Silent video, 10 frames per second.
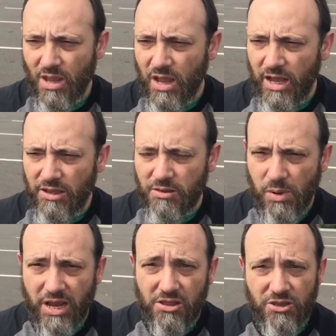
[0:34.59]
uh, the
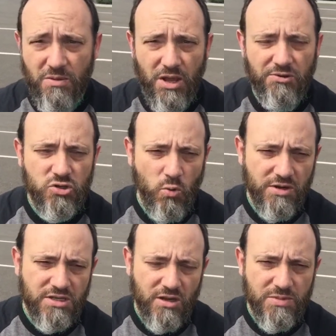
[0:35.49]
blank theme
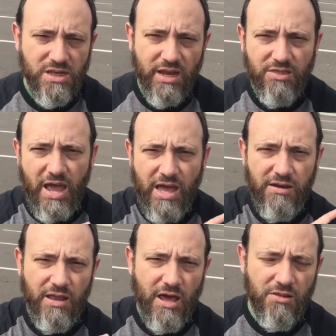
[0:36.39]
underscores comes like that
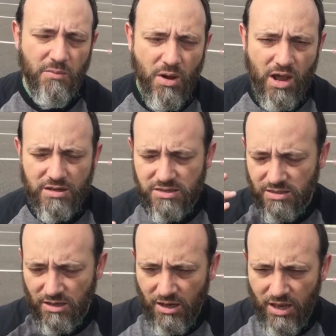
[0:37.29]
out of the box.